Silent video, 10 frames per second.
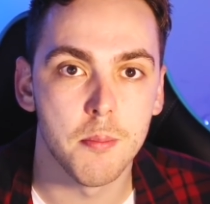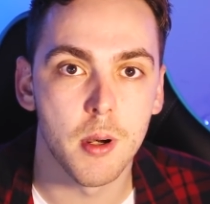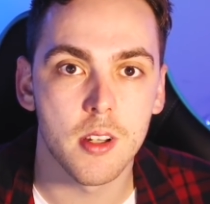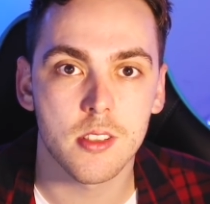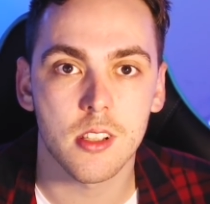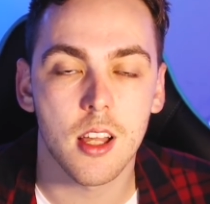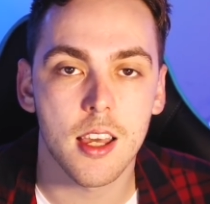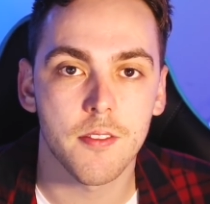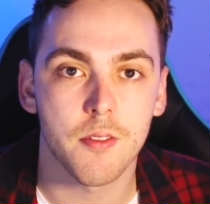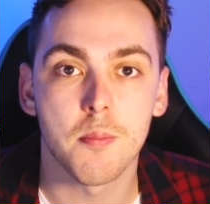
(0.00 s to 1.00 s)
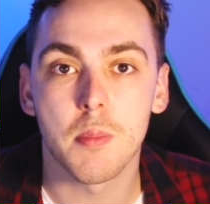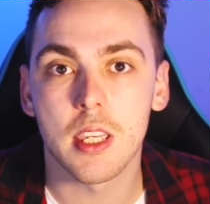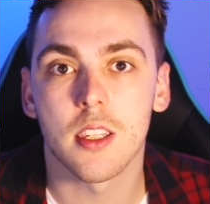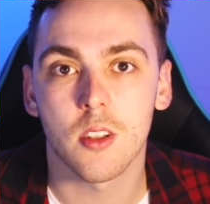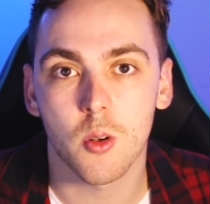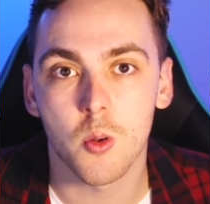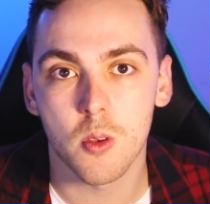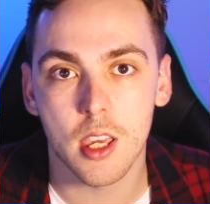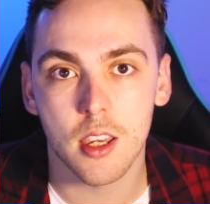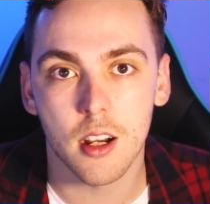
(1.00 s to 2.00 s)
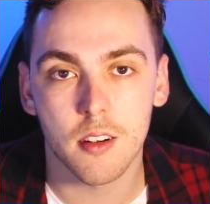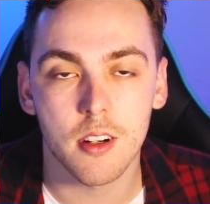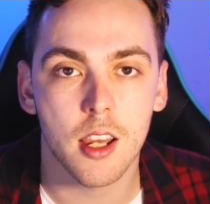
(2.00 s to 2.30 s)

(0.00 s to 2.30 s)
burnt alive for being who they are.